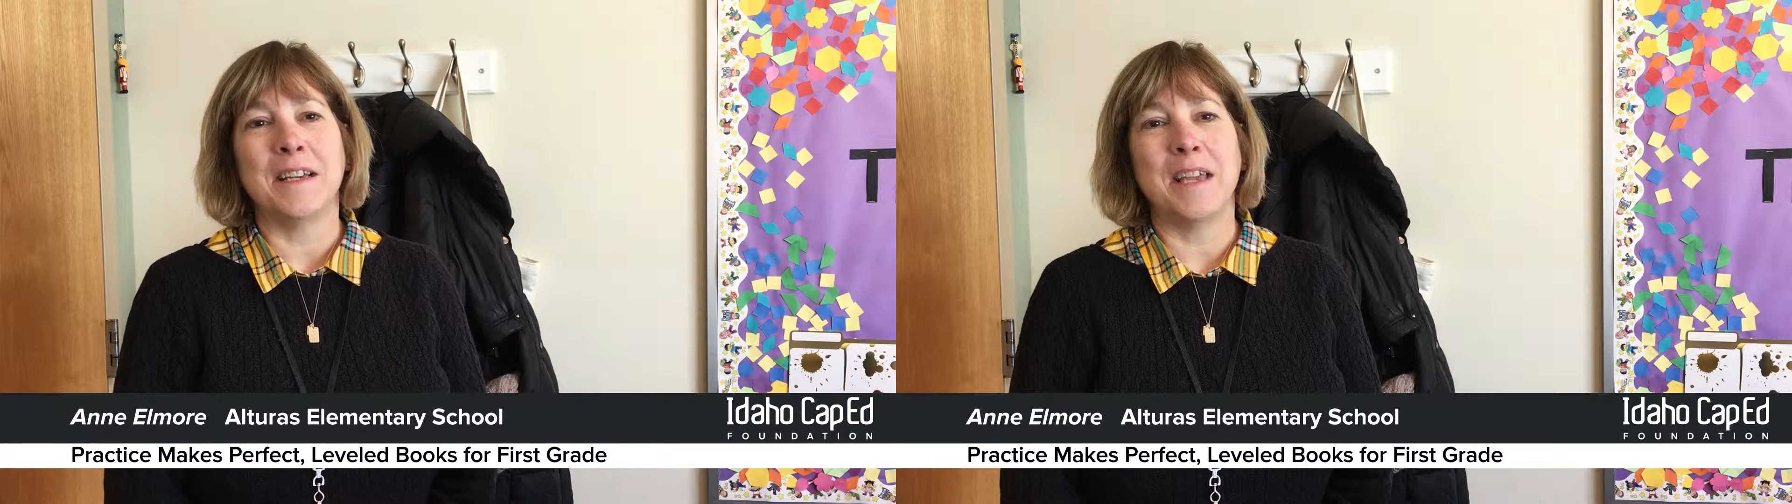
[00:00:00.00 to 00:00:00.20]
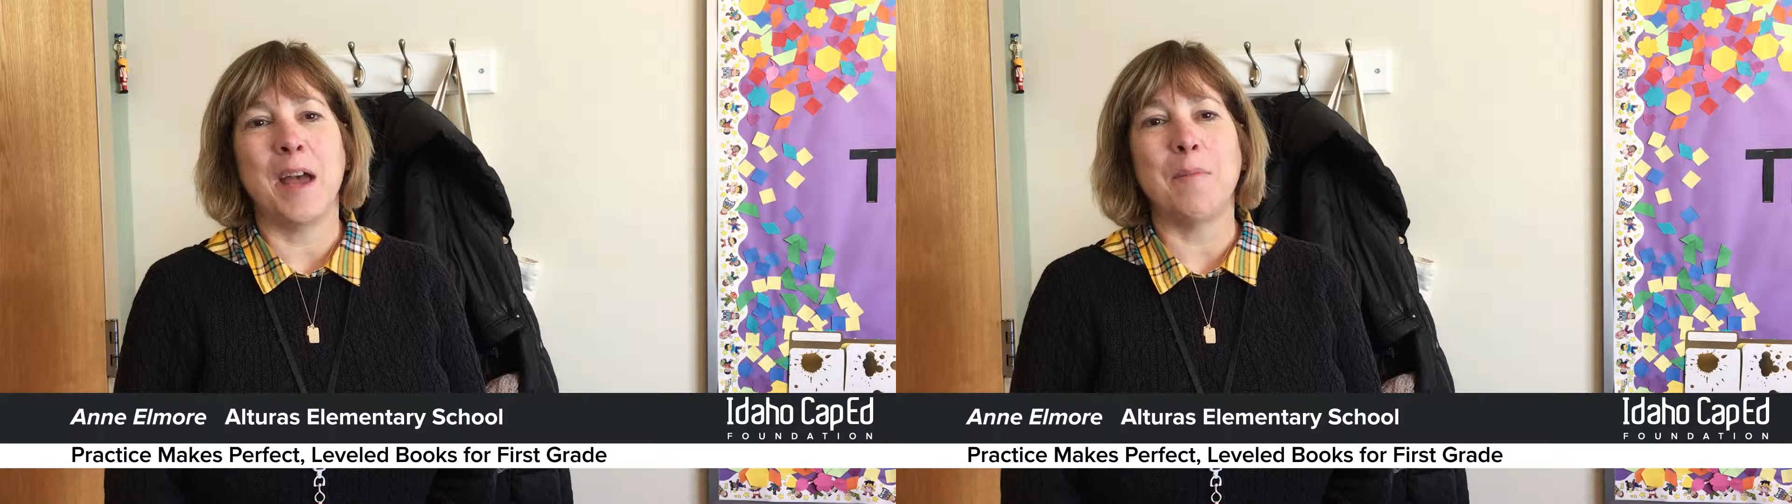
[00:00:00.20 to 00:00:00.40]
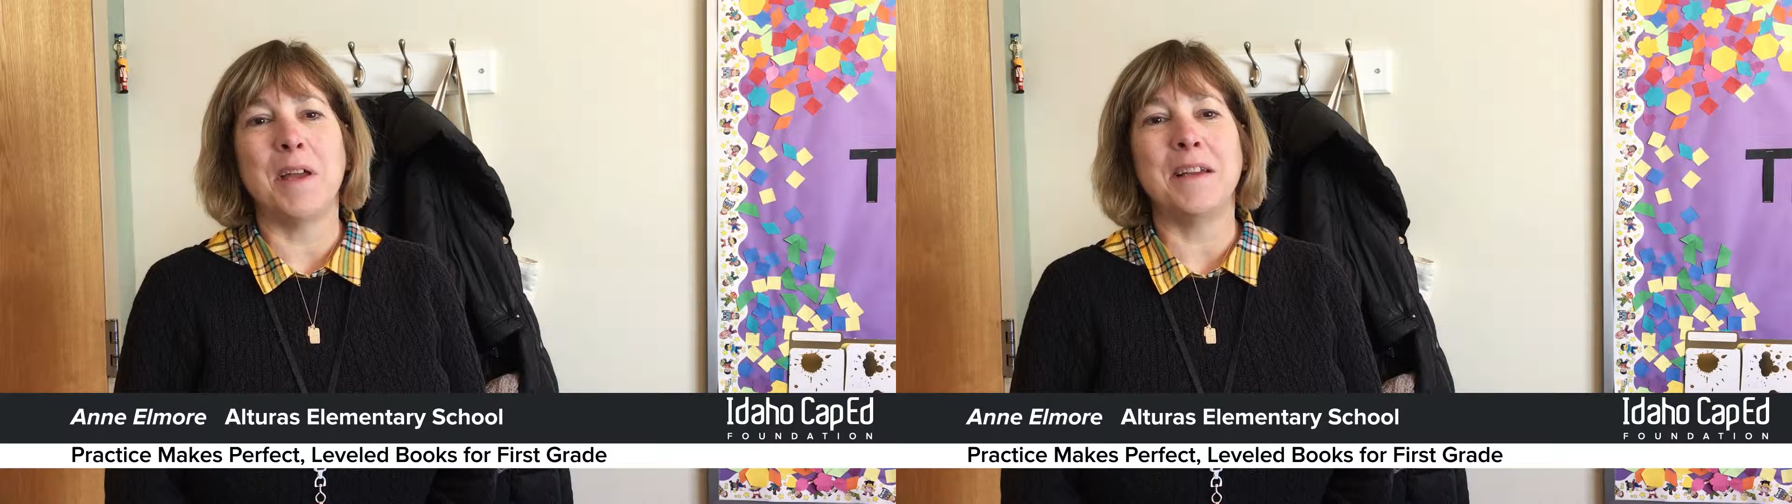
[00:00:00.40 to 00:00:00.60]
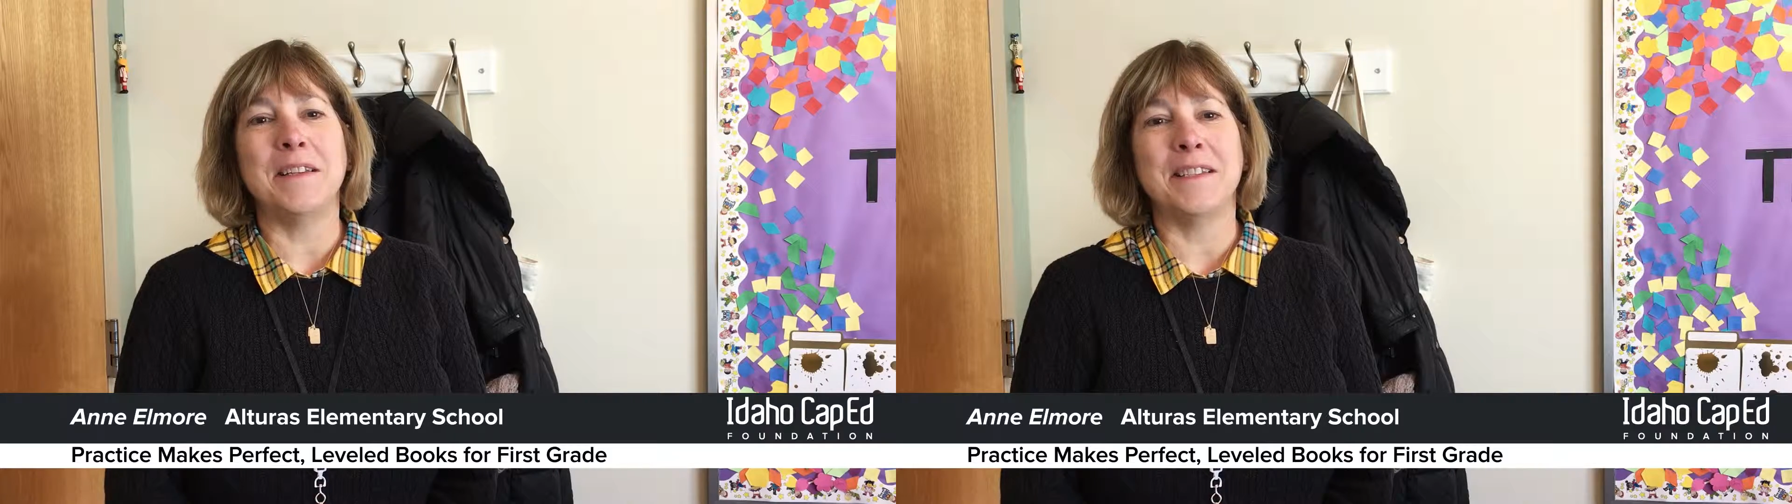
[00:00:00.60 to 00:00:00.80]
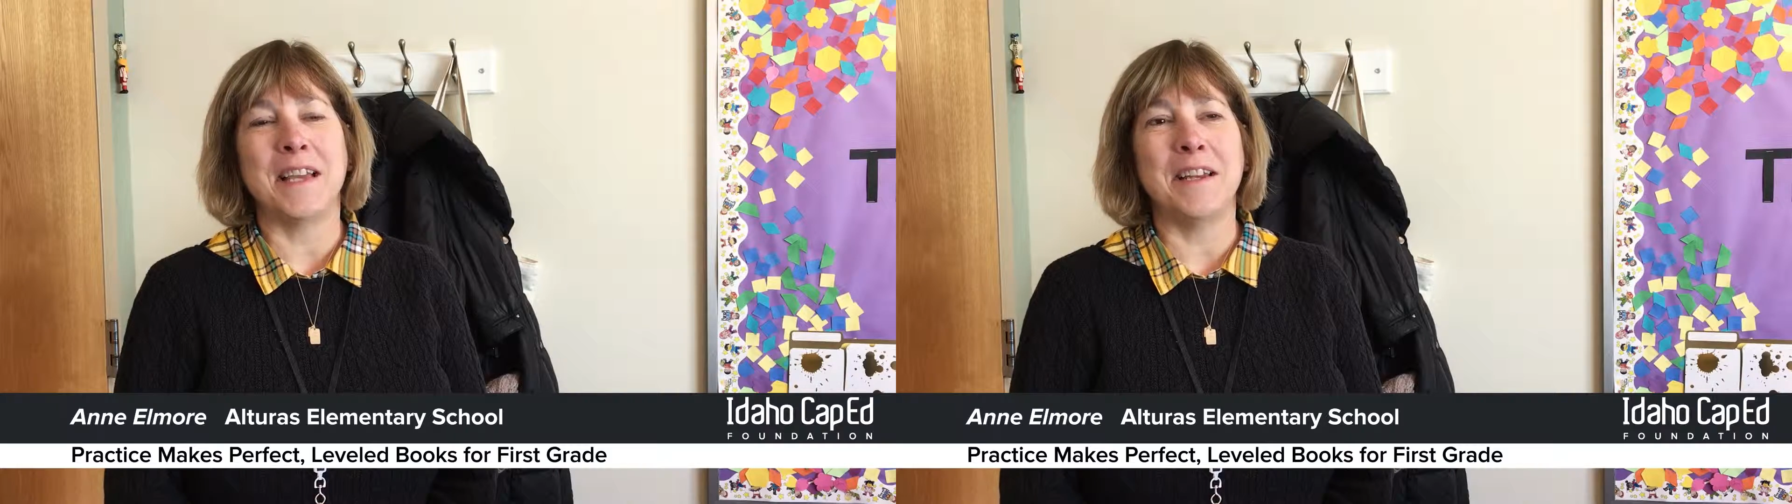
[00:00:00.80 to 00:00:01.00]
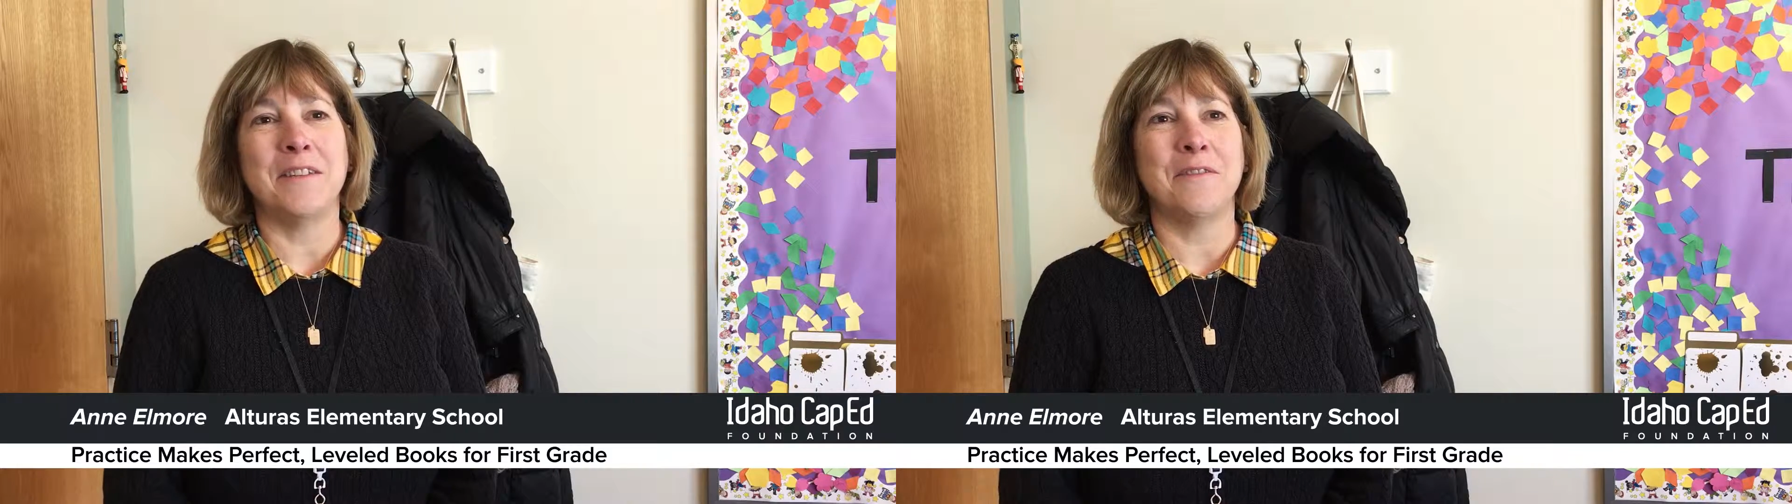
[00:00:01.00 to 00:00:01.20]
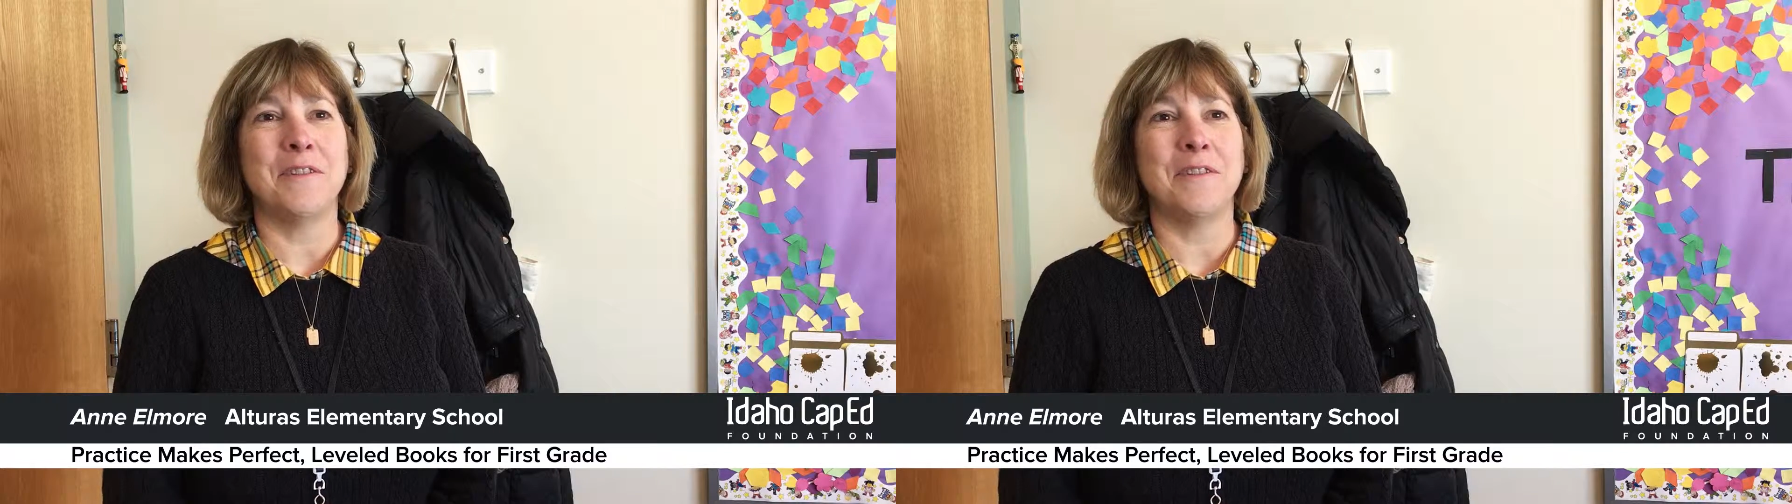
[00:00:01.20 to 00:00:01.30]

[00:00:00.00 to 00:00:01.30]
CapEd decided to